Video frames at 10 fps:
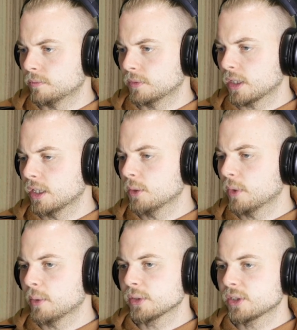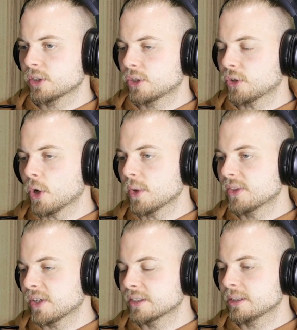And it wasn't
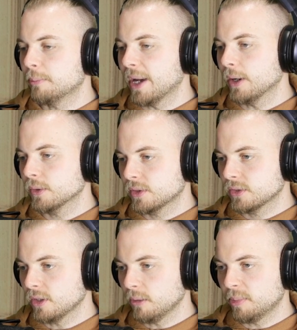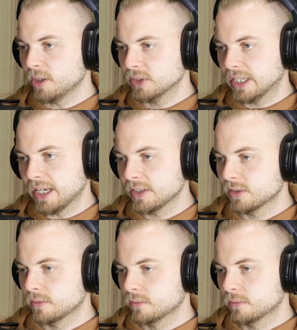throwing things about, so it's not a poltergeist.